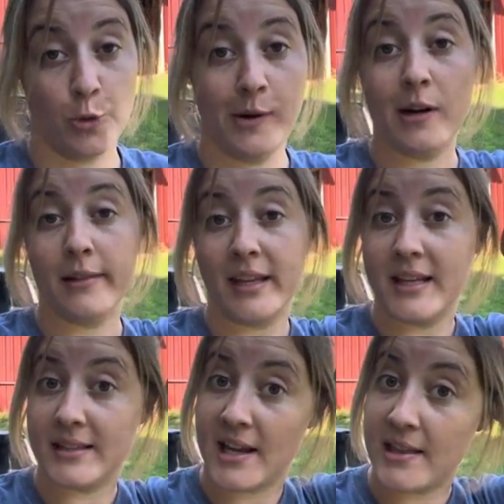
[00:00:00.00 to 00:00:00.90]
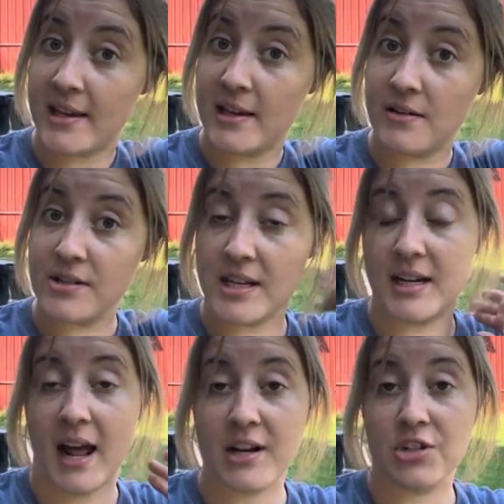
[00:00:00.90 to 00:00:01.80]
You put it on the inside of the ears and it
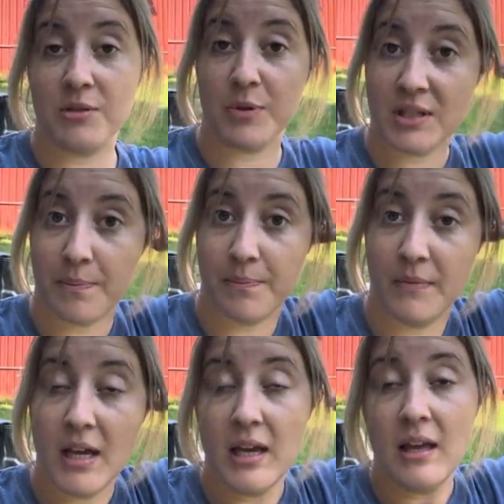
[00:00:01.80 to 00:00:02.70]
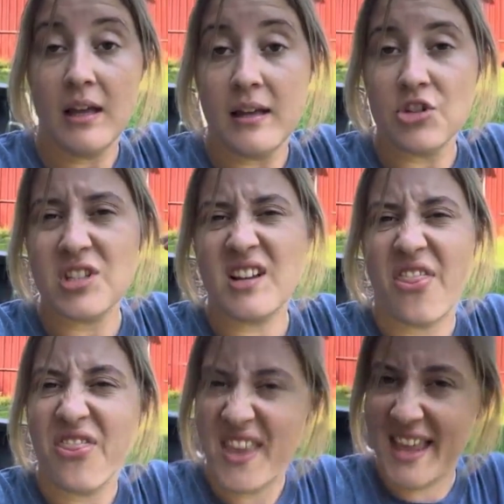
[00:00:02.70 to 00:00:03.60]
actually puts up just a
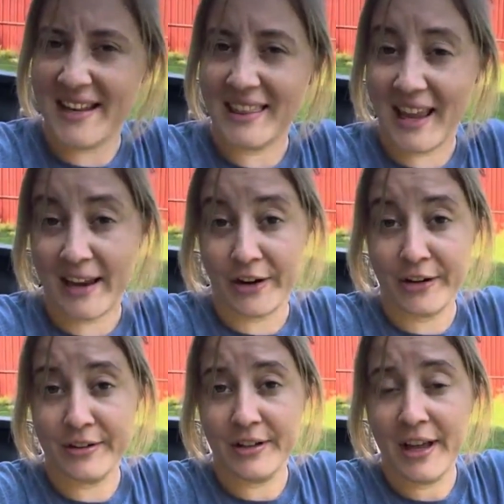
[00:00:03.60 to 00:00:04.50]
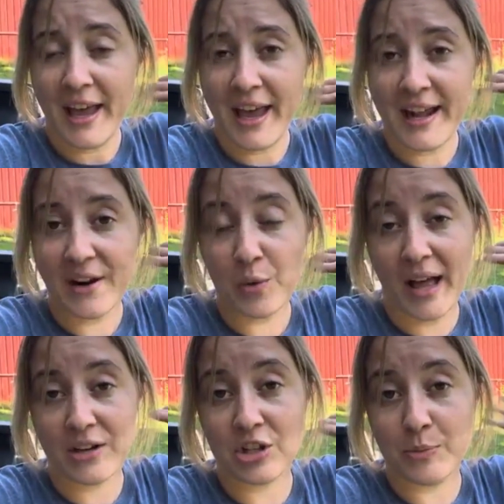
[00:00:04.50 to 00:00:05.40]
thin layer and it will
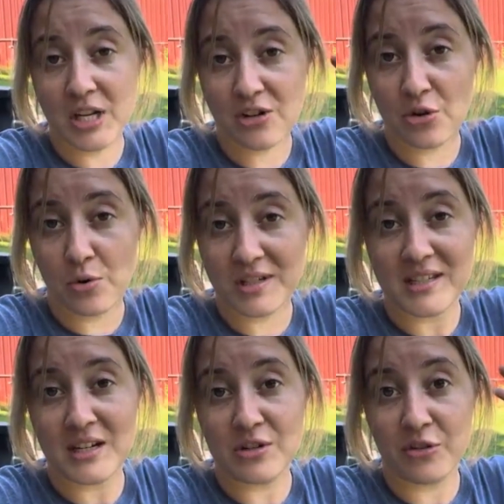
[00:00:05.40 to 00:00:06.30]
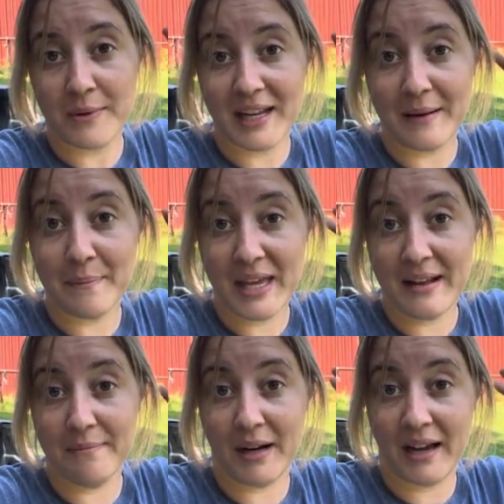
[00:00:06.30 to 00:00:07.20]
actually protect your horse's ears from getting bit
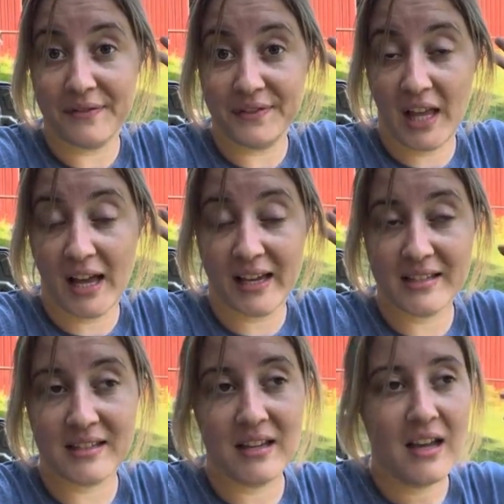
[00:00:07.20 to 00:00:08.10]
by flies.